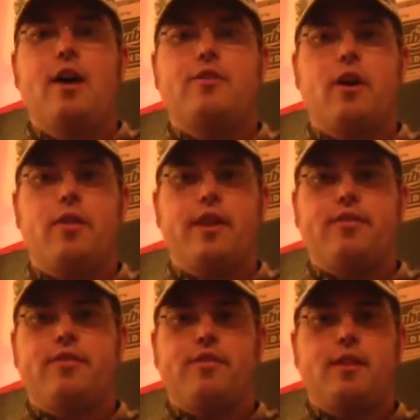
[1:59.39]
So
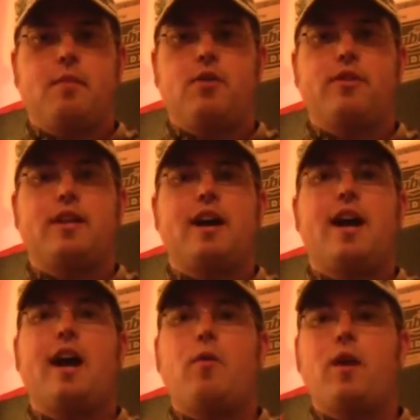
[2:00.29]
this is the Mosin Nagant,
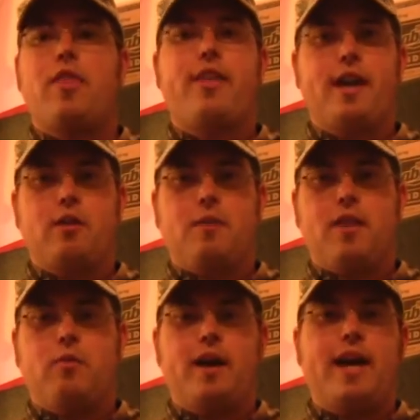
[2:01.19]
and I want to thank you, by
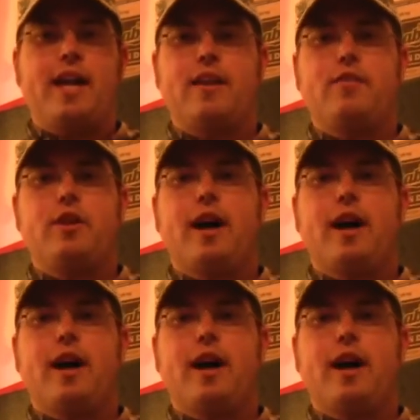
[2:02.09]
the way, any of you